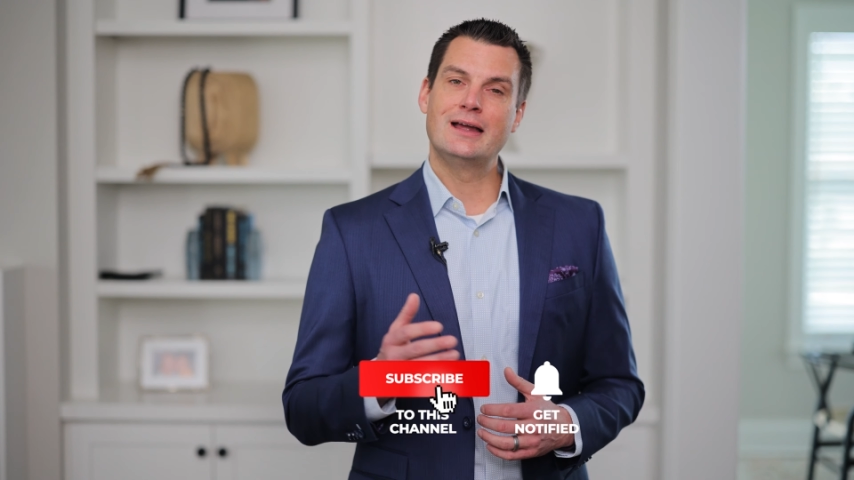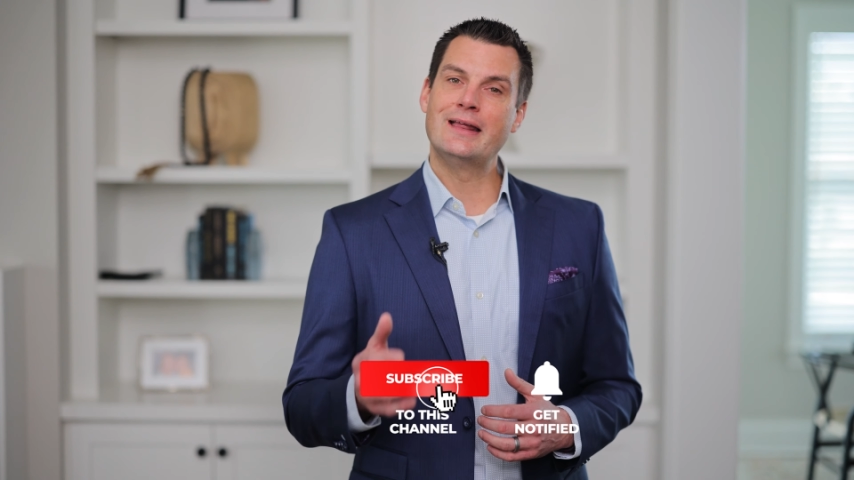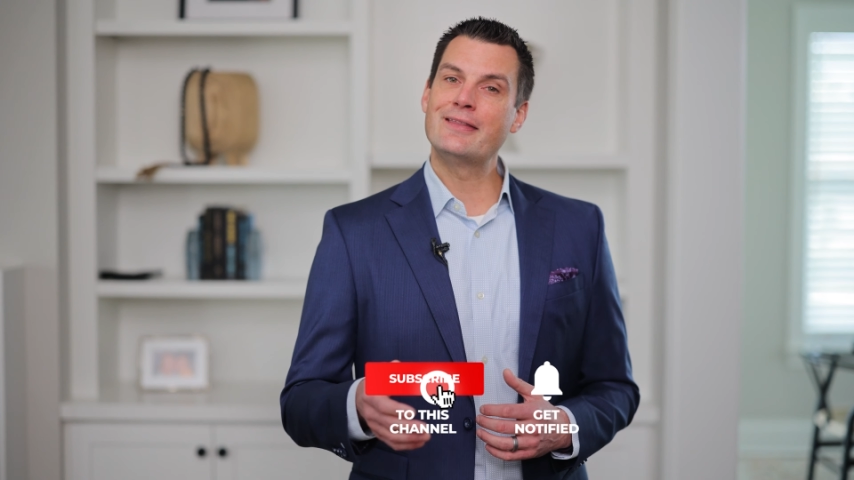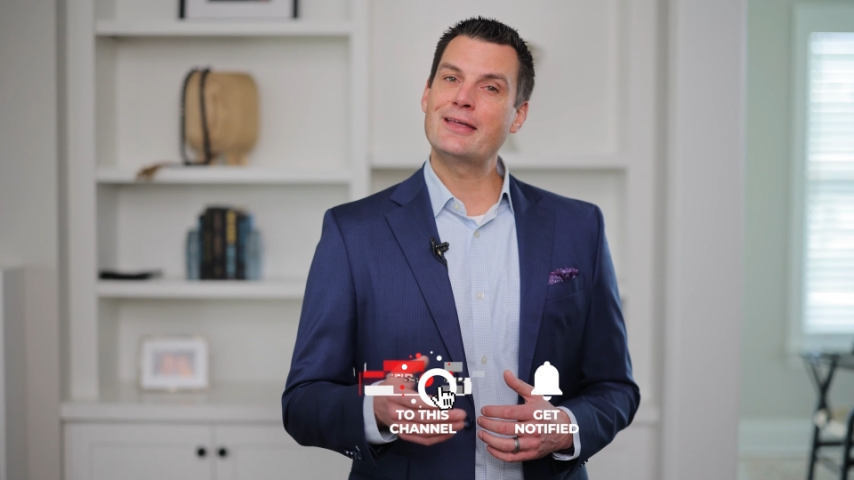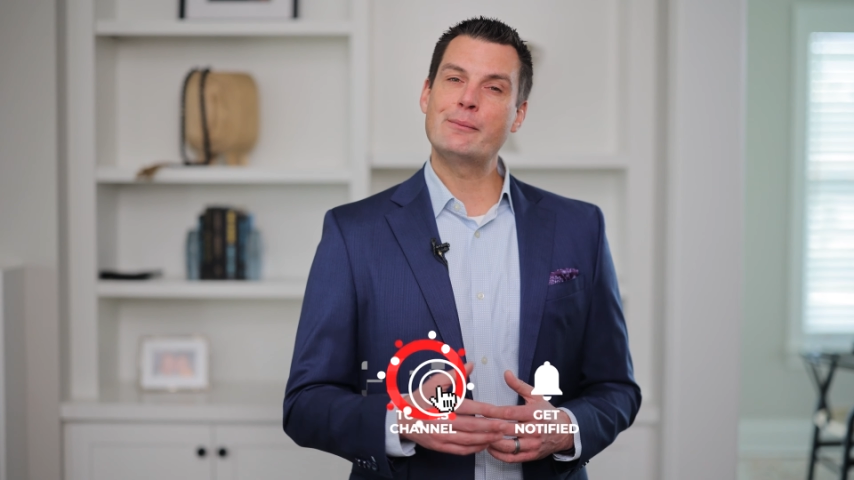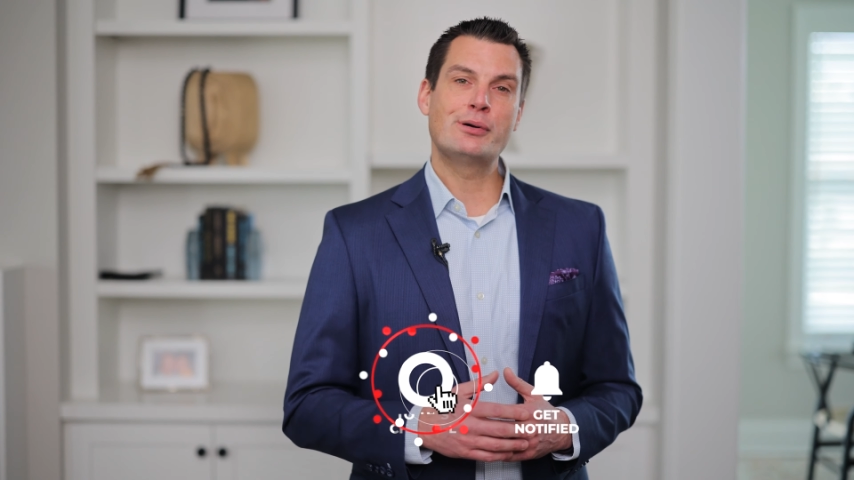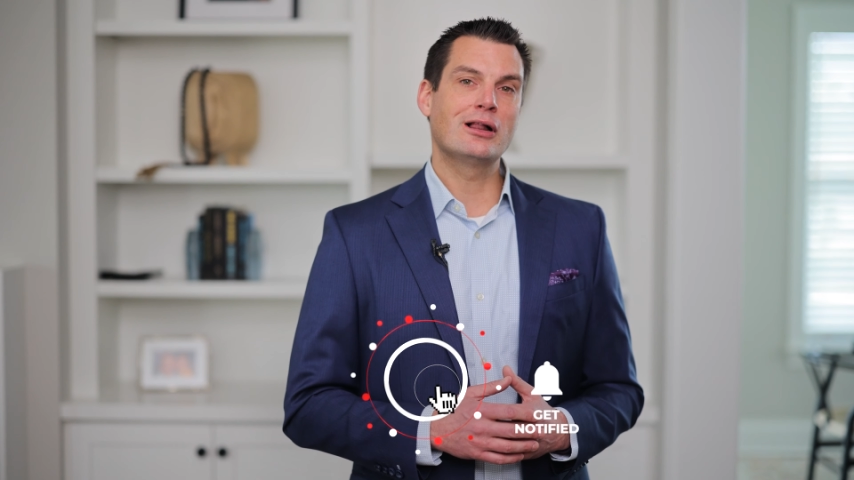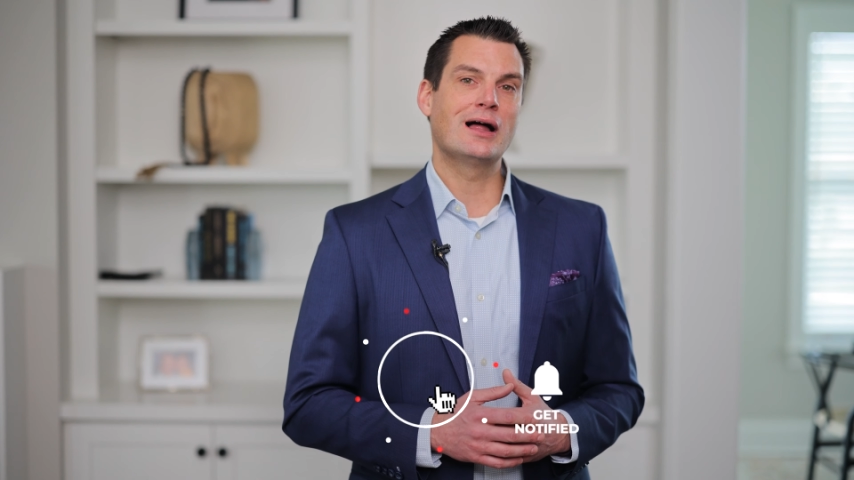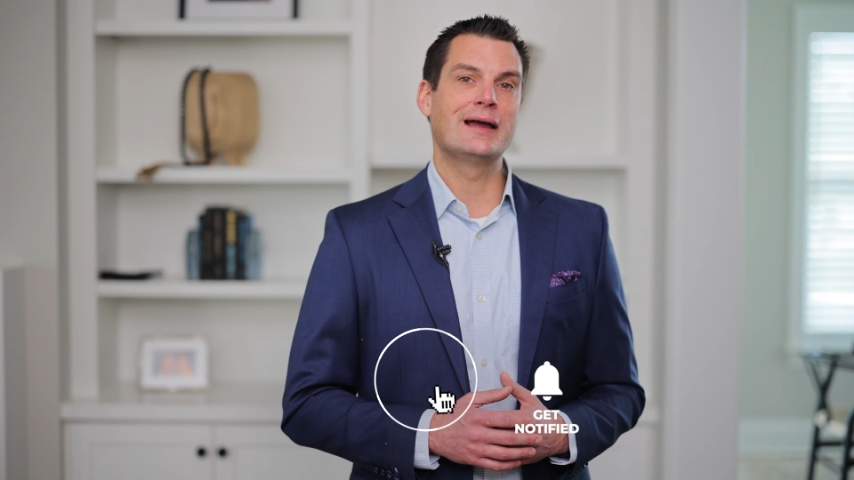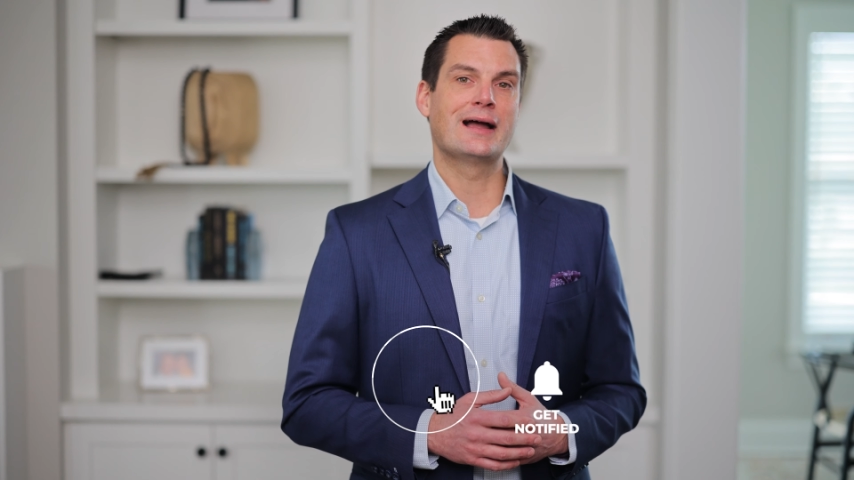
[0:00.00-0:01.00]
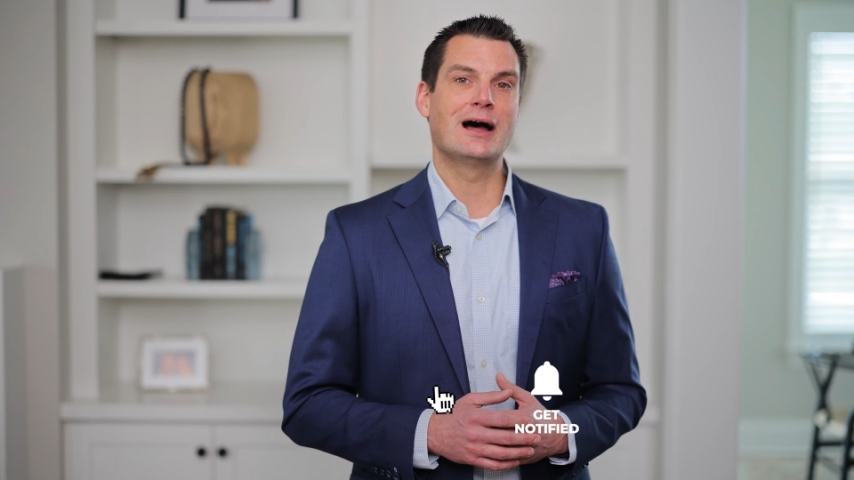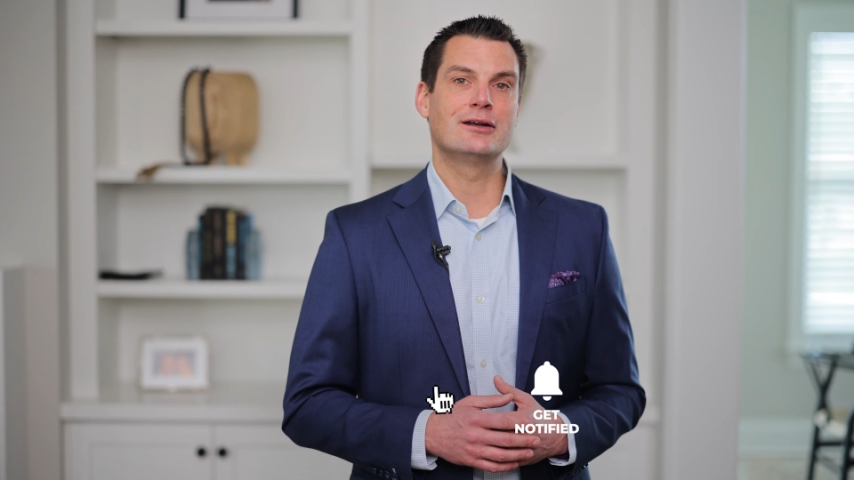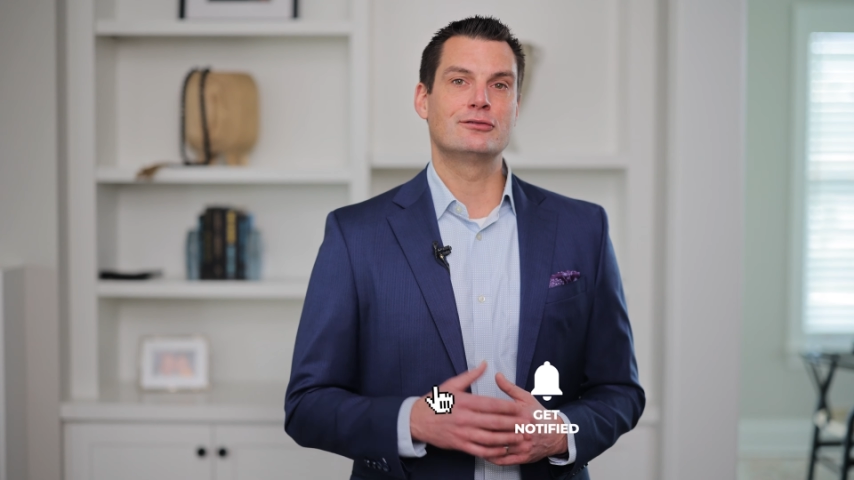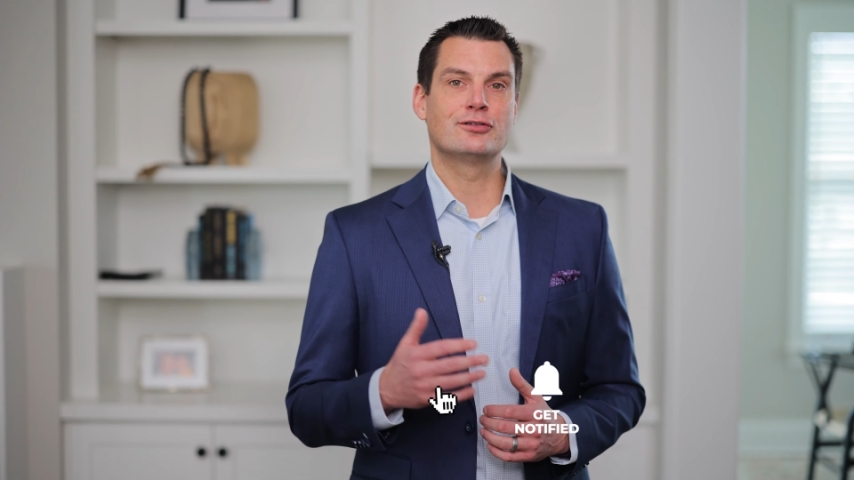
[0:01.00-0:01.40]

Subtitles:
and hit that bell icon